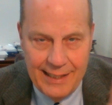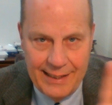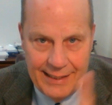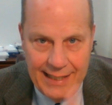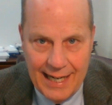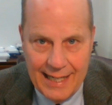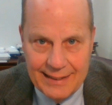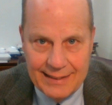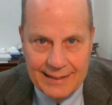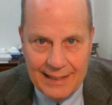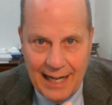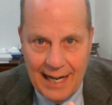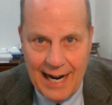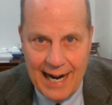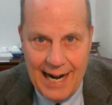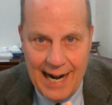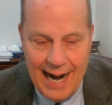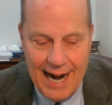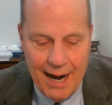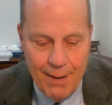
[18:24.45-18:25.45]
Yes,
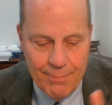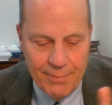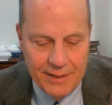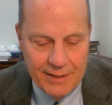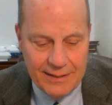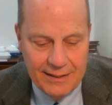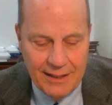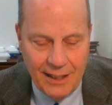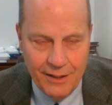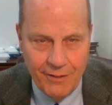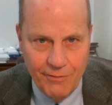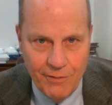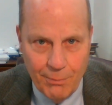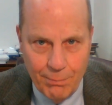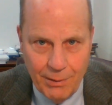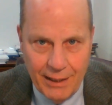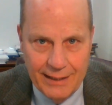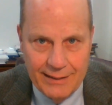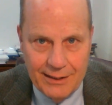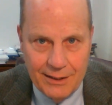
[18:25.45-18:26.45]
I am the Son of the
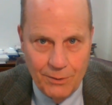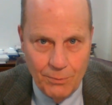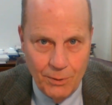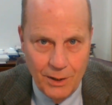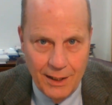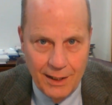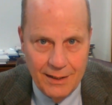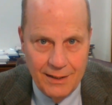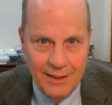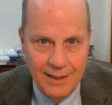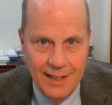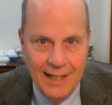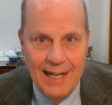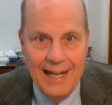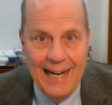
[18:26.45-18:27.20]
Blessed One.